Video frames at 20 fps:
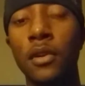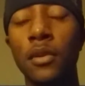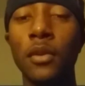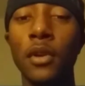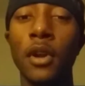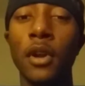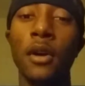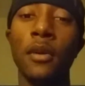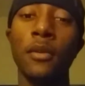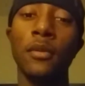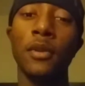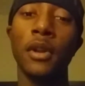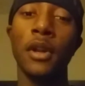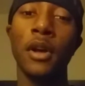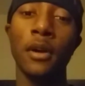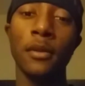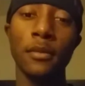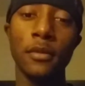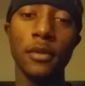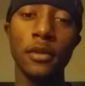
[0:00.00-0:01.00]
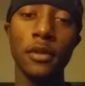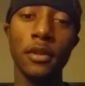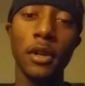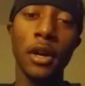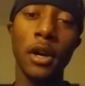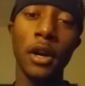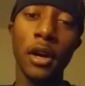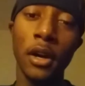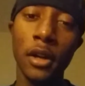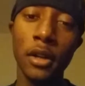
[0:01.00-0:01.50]
What up? What
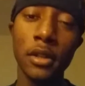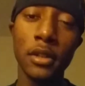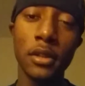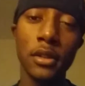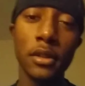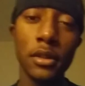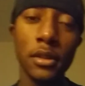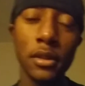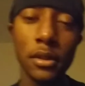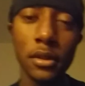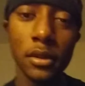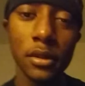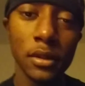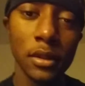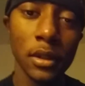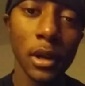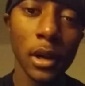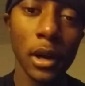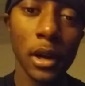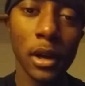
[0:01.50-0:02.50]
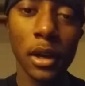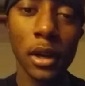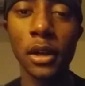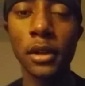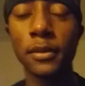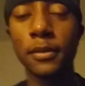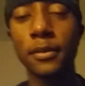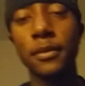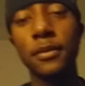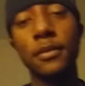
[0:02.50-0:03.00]
up? Uh,
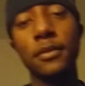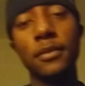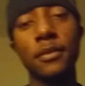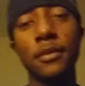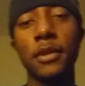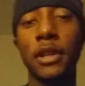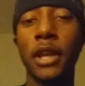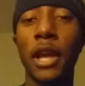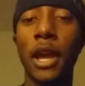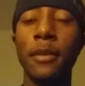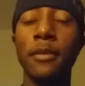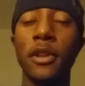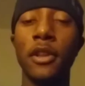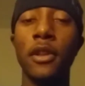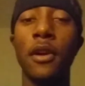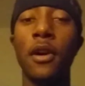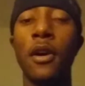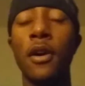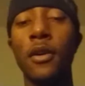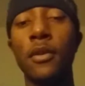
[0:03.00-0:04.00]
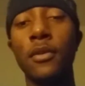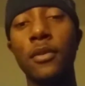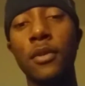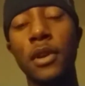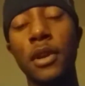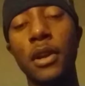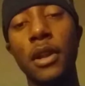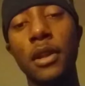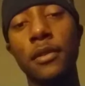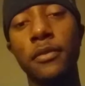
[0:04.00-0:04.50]
came to y'all with
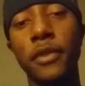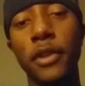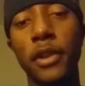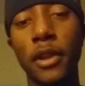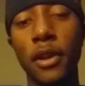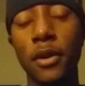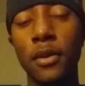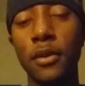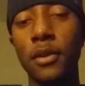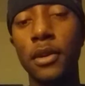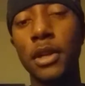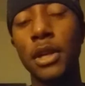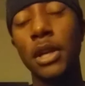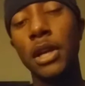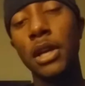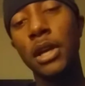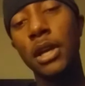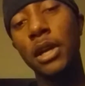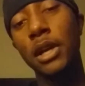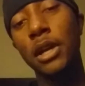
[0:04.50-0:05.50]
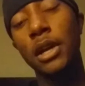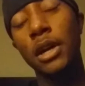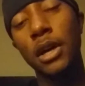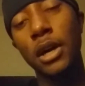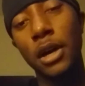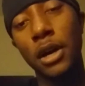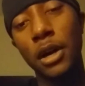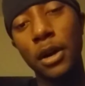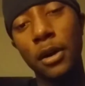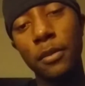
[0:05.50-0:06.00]
another video.
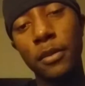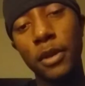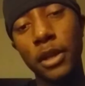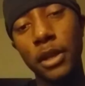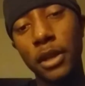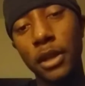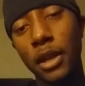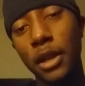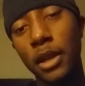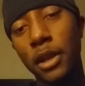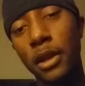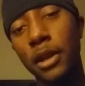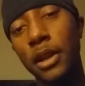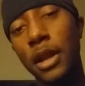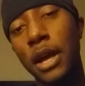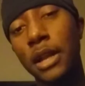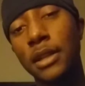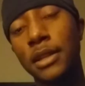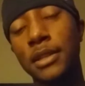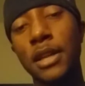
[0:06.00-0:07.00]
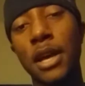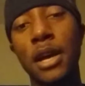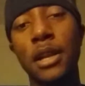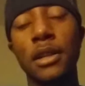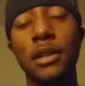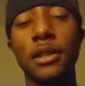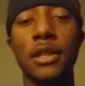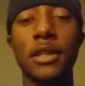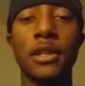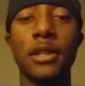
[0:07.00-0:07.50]
And I
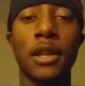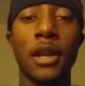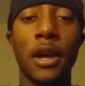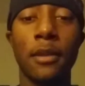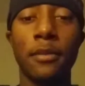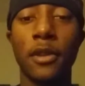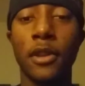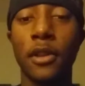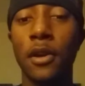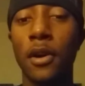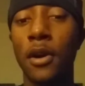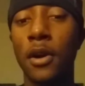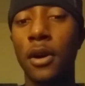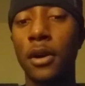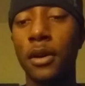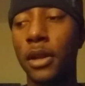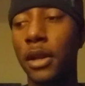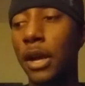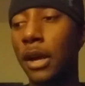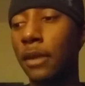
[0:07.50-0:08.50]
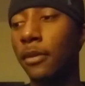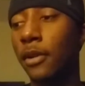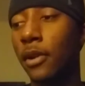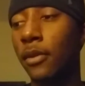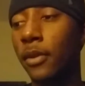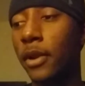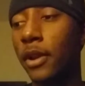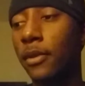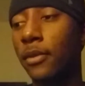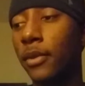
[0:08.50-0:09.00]
decided just to come to y'all and come
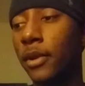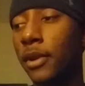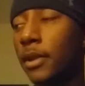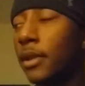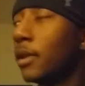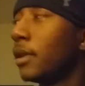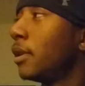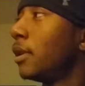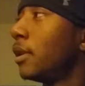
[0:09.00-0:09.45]
correct with it.